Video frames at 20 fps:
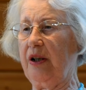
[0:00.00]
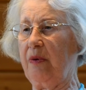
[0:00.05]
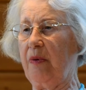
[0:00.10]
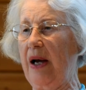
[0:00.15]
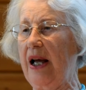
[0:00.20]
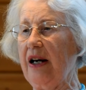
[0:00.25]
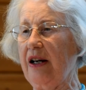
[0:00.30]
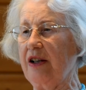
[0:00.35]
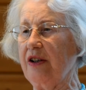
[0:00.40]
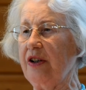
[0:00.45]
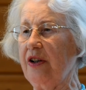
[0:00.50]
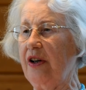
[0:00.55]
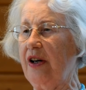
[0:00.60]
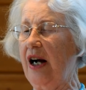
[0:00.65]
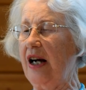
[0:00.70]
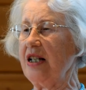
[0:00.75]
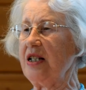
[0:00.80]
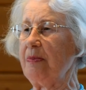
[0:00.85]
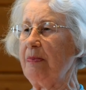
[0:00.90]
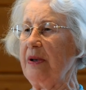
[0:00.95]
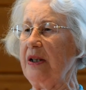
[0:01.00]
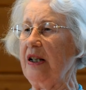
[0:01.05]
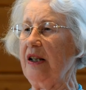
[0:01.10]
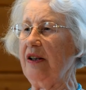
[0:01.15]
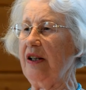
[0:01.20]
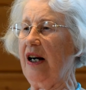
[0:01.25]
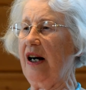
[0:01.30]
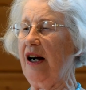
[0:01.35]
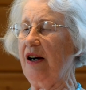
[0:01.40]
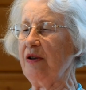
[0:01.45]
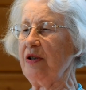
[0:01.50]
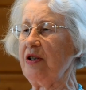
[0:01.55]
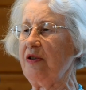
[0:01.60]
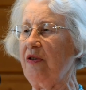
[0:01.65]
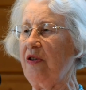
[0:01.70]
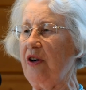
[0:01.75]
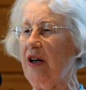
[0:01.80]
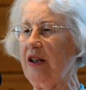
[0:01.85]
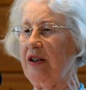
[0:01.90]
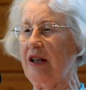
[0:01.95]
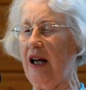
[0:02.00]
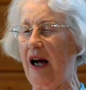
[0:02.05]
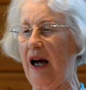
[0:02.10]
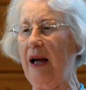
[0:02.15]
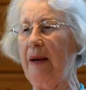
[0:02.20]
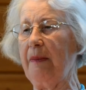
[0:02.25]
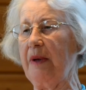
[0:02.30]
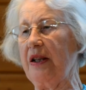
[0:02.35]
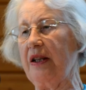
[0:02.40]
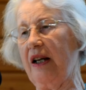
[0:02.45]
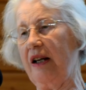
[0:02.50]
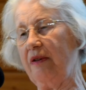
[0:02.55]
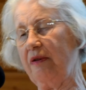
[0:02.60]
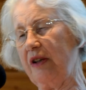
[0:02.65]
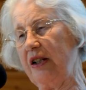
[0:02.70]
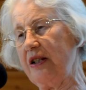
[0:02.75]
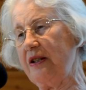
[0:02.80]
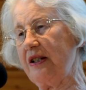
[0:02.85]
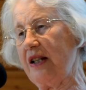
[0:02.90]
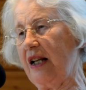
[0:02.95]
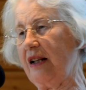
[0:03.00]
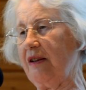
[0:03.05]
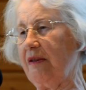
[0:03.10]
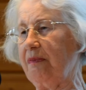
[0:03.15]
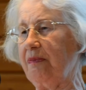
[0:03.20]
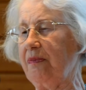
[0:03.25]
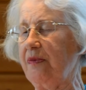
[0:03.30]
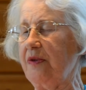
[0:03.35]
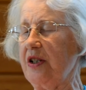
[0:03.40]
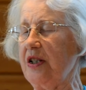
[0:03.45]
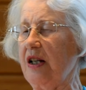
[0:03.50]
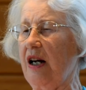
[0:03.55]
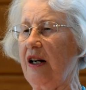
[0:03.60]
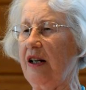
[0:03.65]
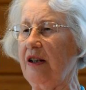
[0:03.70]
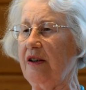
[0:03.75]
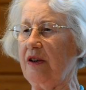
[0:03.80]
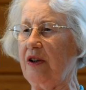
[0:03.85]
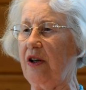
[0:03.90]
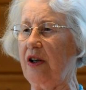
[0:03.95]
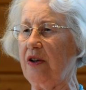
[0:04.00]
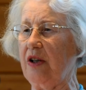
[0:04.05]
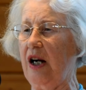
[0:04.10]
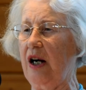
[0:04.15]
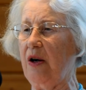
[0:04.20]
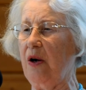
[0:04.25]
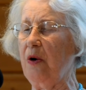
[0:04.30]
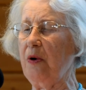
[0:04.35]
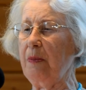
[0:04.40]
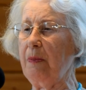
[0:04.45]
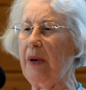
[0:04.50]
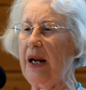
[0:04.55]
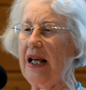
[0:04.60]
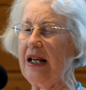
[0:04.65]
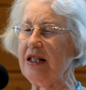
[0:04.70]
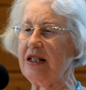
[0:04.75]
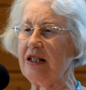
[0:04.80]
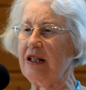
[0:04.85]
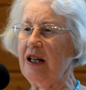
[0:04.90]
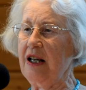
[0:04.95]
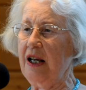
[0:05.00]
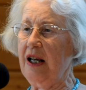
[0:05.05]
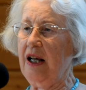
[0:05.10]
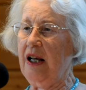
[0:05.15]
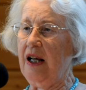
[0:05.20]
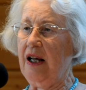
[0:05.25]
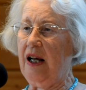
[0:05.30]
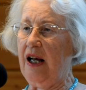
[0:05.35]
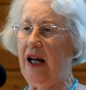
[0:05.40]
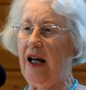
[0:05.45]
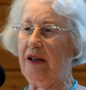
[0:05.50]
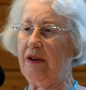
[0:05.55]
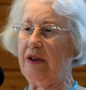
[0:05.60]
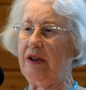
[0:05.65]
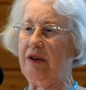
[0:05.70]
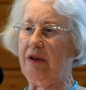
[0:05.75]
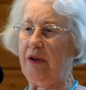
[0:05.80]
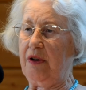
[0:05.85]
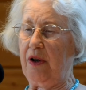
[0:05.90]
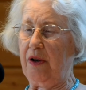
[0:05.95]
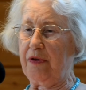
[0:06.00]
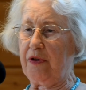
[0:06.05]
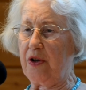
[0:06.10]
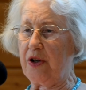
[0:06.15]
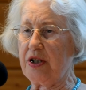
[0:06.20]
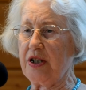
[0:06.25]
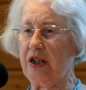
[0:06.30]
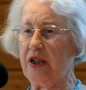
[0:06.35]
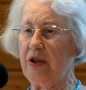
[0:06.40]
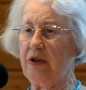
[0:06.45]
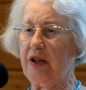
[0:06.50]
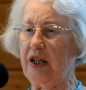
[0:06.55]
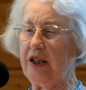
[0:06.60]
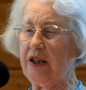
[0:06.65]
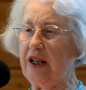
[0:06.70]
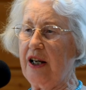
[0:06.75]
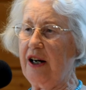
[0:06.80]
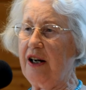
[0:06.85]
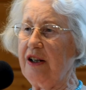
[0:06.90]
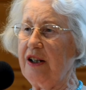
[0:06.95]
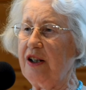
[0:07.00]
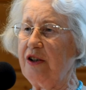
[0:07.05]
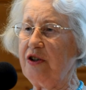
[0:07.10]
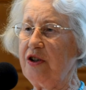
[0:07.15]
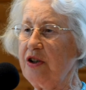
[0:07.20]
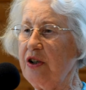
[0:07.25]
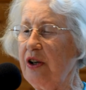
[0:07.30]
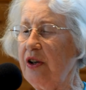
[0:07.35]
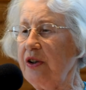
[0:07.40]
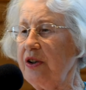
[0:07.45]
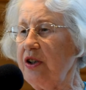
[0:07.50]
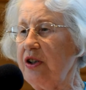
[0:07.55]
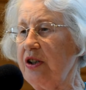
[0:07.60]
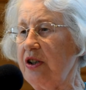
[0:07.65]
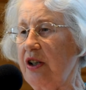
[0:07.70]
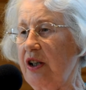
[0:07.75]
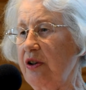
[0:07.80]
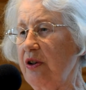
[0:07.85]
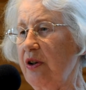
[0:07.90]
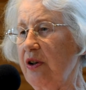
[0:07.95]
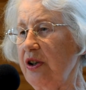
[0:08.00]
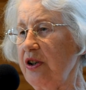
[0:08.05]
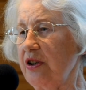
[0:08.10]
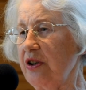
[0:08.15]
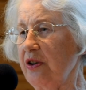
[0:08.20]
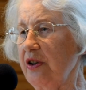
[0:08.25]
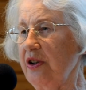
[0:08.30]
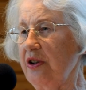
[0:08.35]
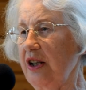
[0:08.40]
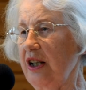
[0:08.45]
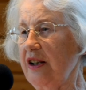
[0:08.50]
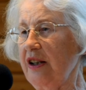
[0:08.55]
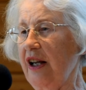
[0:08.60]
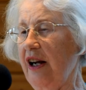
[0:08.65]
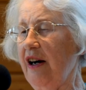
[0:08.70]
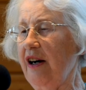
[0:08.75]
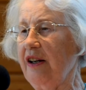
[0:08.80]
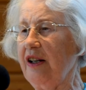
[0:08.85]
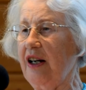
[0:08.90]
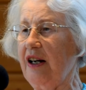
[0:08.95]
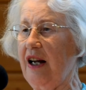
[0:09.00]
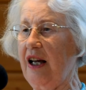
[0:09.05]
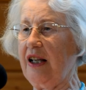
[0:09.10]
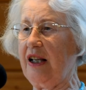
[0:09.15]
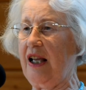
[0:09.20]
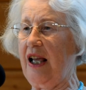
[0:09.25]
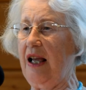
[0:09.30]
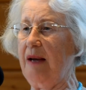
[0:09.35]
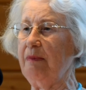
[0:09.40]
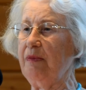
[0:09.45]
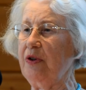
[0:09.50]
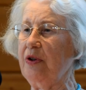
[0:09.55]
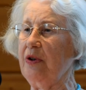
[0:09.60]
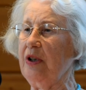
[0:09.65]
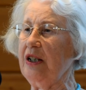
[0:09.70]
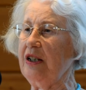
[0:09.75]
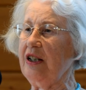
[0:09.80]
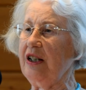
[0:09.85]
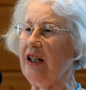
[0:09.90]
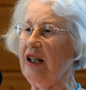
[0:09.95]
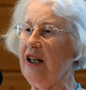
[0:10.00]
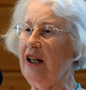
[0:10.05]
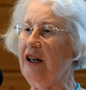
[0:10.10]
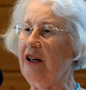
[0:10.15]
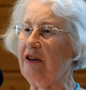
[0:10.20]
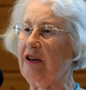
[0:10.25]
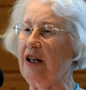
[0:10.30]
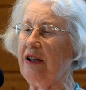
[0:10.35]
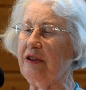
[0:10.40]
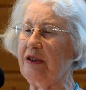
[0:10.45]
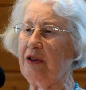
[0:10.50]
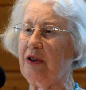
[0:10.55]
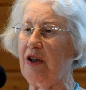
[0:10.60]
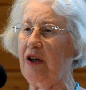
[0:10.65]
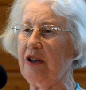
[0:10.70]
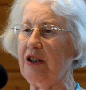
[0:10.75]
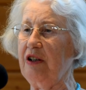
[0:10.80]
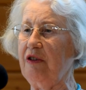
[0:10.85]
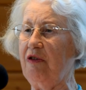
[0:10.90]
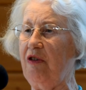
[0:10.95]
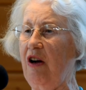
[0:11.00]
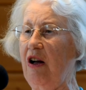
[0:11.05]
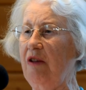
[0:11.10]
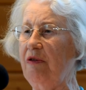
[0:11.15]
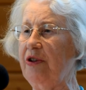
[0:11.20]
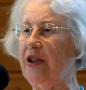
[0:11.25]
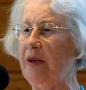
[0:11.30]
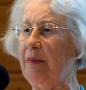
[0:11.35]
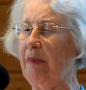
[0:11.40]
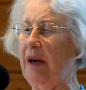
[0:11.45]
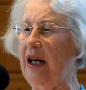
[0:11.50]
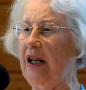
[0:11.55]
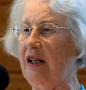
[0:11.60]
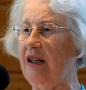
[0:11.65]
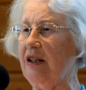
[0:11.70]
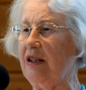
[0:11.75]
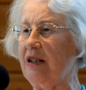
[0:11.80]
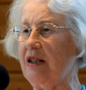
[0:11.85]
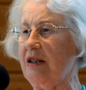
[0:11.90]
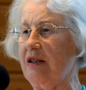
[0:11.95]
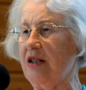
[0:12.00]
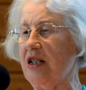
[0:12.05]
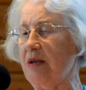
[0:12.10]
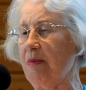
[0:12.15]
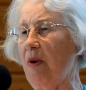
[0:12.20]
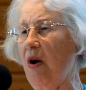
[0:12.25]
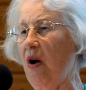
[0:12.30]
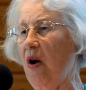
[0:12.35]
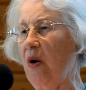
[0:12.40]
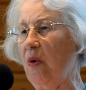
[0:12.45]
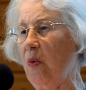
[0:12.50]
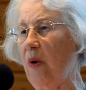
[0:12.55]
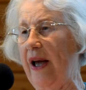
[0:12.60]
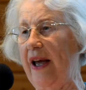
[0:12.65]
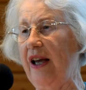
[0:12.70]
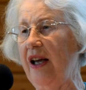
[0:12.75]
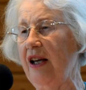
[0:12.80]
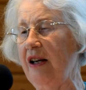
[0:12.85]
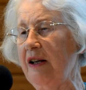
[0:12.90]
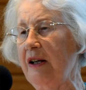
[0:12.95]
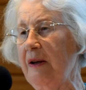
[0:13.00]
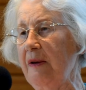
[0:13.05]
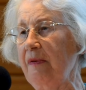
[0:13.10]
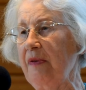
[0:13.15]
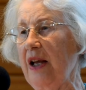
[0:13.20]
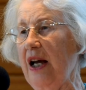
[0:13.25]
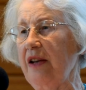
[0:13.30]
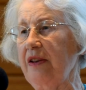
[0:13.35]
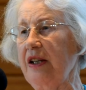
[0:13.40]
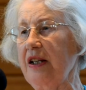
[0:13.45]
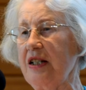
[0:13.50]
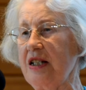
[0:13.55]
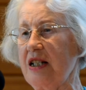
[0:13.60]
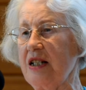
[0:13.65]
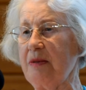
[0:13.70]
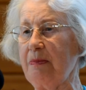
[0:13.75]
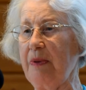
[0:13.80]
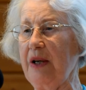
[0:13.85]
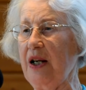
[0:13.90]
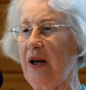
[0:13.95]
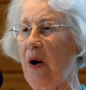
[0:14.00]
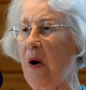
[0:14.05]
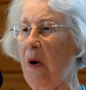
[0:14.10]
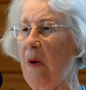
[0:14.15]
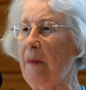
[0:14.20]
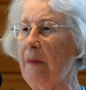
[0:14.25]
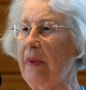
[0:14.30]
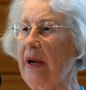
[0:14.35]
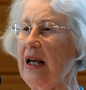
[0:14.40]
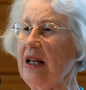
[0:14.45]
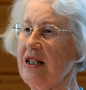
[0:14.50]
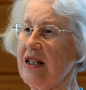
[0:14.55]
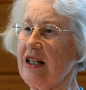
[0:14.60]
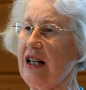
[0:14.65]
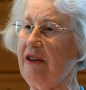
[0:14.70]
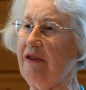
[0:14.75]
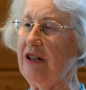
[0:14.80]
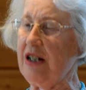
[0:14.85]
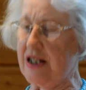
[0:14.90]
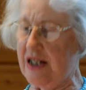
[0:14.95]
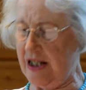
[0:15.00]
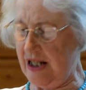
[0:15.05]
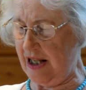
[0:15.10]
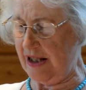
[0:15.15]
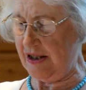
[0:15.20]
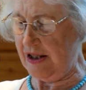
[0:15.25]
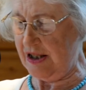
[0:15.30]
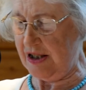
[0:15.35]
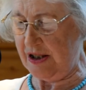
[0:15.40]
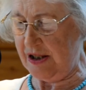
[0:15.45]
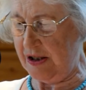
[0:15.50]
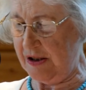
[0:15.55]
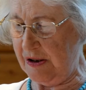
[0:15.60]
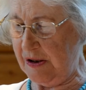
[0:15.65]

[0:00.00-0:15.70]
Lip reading: Gwen and her husband in their house for a time, and then we got our own place. And of course the Unitarian Church, the North Shore Unitarian, I came to it here and got involved in my little small way, and this has been home base ever since.